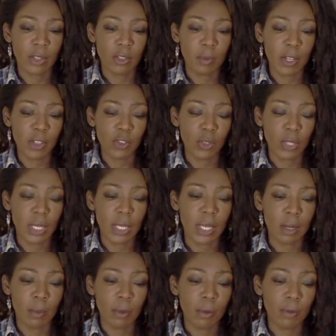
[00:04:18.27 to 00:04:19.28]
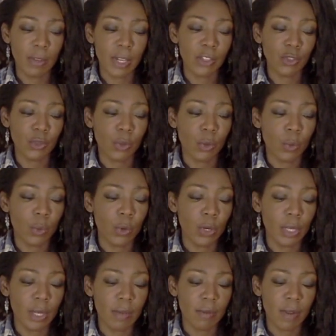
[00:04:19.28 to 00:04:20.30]
especially in a professional
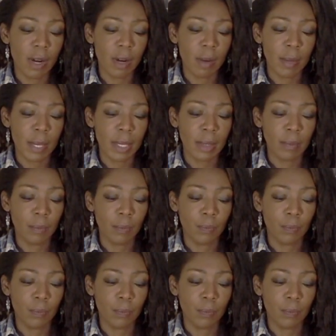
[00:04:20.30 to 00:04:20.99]
work environment.